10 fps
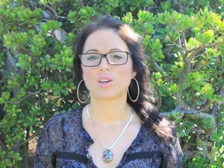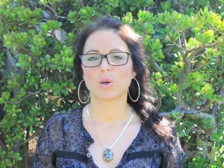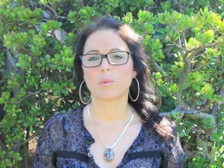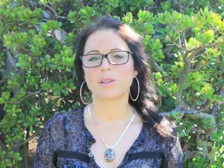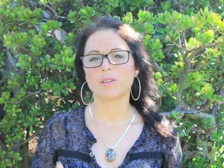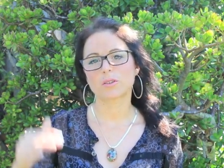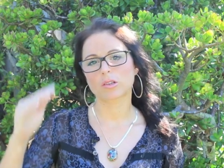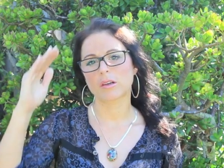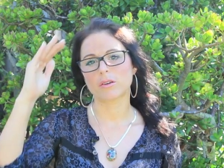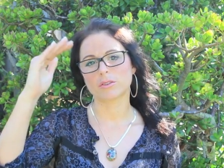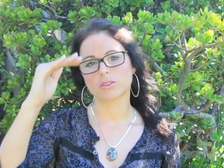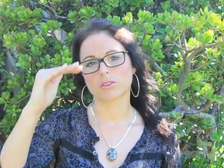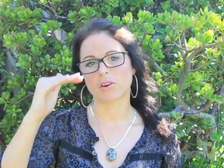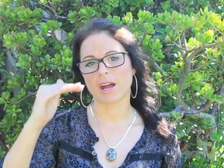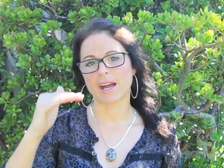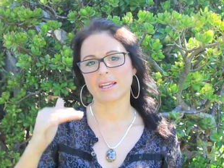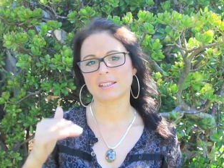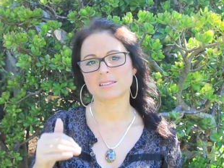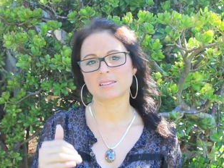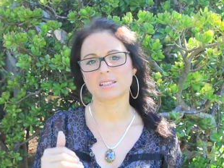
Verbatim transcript: When you close your eyes,